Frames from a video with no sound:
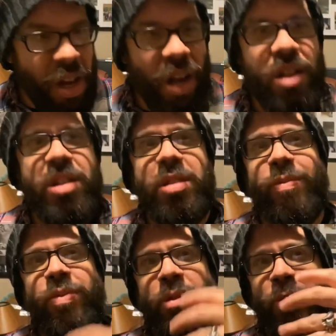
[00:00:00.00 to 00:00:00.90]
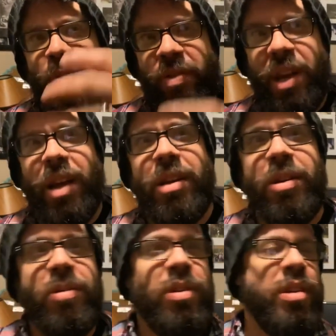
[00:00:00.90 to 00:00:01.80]
I'll eat some food, but we've got to
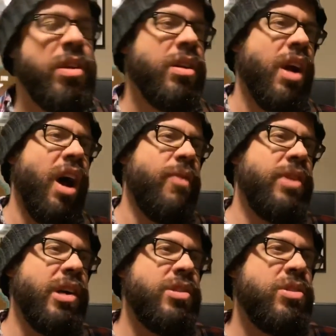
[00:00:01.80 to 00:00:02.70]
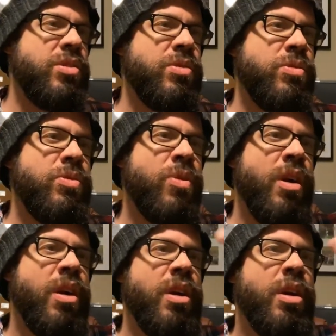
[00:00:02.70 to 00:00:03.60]
go here. I've got to
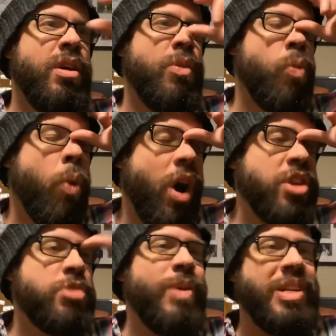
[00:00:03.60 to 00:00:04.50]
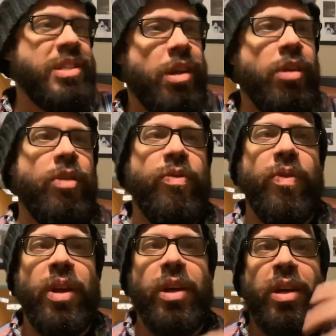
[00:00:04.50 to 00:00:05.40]
watch myself.
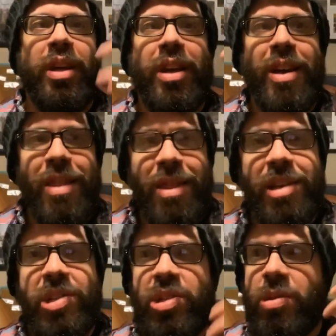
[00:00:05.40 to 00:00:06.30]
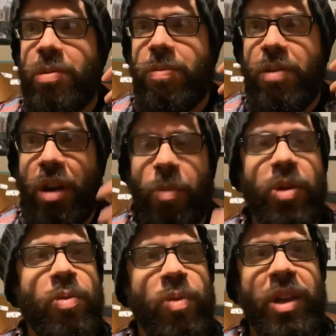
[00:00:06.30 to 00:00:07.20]
Like, this
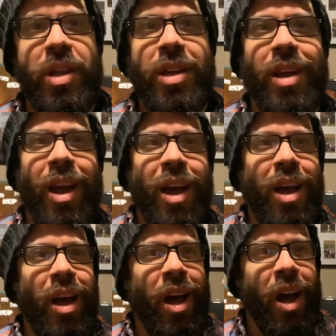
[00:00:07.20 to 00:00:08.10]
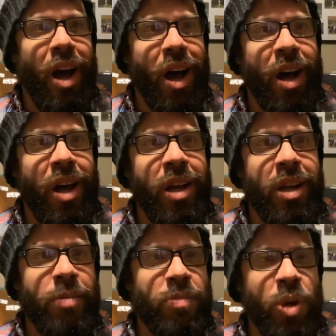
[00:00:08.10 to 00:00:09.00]
coming week, I
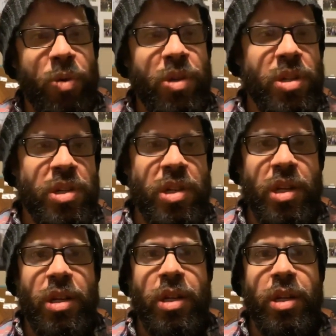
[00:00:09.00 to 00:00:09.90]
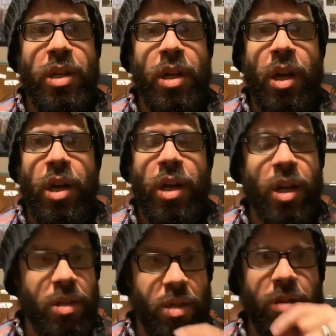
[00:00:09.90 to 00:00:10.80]
am going to see,
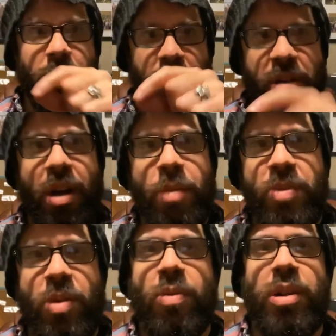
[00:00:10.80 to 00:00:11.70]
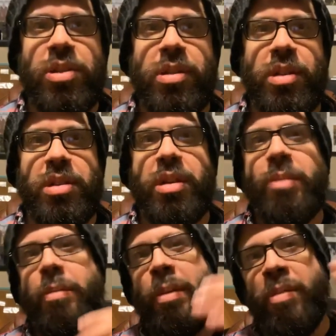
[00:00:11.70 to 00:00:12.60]
at the time you're watching this, I'm
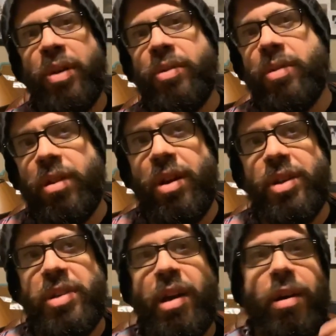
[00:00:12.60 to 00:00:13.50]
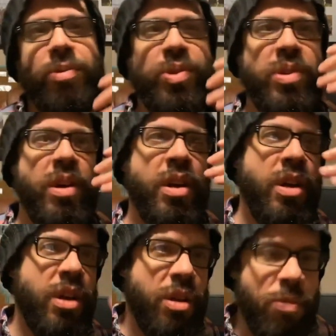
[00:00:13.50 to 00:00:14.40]
at my mother-in-law's house,
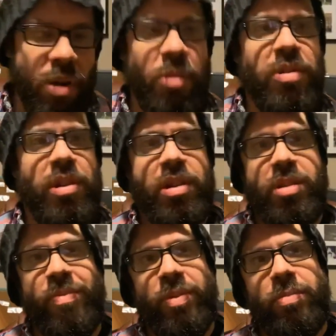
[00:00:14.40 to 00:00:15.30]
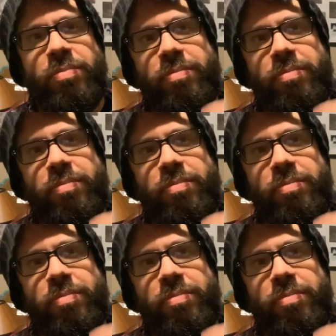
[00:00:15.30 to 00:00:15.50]
probably eating some food.